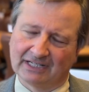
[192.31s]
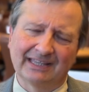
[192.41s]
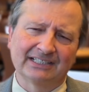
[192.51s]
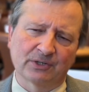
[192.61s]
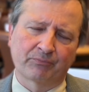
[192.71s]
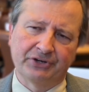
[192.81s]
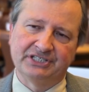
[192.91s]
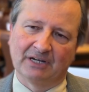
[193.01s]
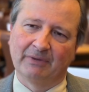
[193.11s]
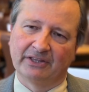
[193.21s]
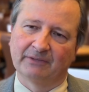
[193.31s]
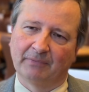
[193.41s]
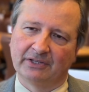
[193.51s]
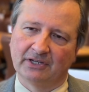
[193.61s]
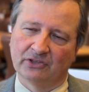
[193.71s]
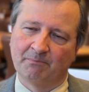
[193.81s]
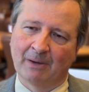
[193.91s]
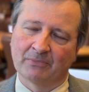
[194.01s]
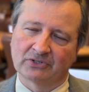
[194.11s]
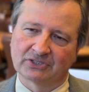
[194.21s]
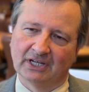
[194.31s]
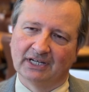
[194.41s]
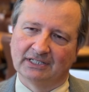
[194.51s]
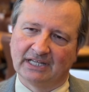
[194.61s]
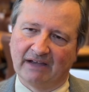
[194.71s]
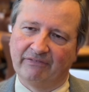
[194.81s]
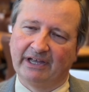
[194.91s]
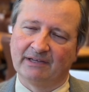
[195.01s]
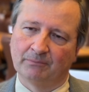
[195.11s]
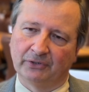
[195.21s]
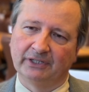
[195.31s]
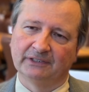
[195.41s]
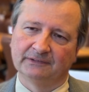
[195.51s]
I think it's appreciated by the other members to have that input.